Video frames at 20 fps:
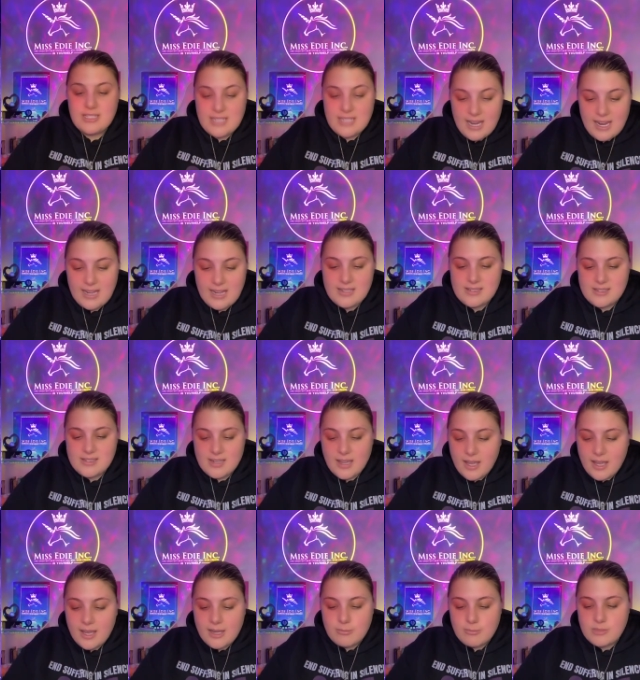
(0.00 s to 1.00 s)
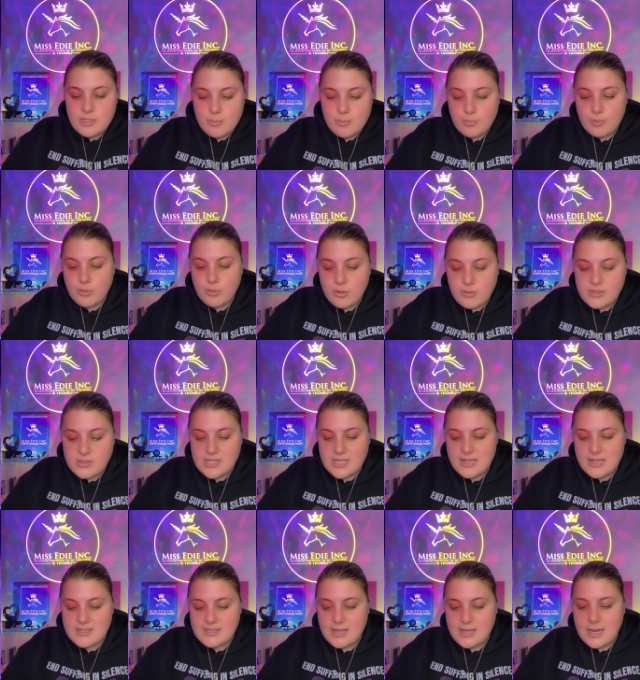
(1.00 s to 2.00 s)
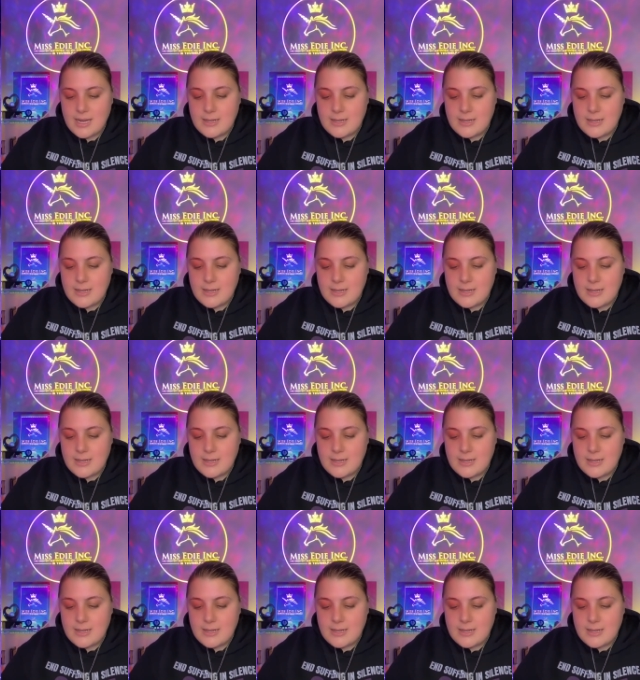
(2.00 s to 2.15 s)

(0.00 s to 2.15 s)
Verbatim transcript: takes time to process